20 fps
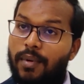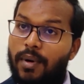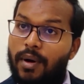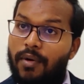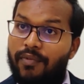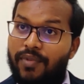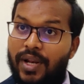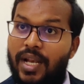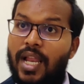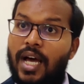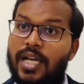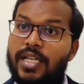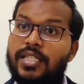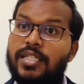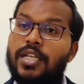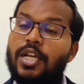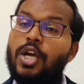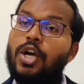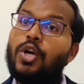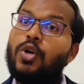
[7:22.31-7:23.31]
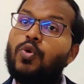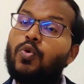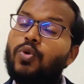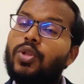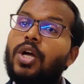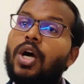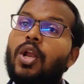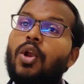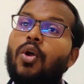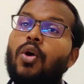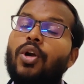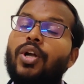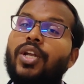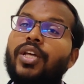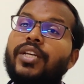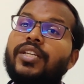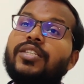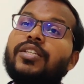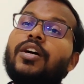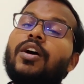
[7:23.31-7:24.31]
villas to the
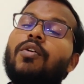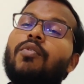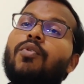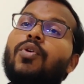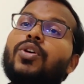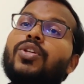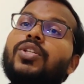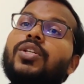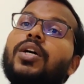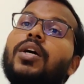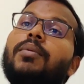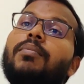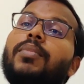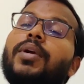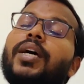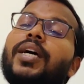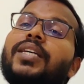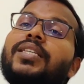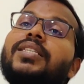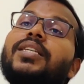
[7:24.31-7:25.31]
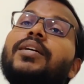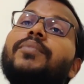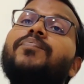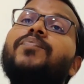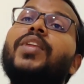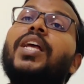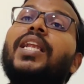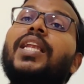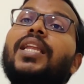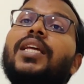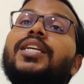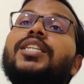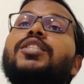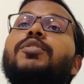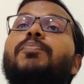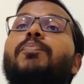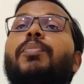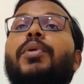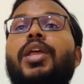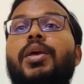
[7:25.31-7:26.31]
allottees was termed as lease
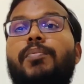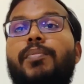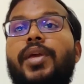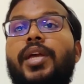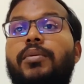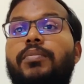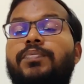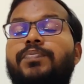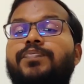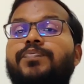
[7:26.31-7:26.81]
premium.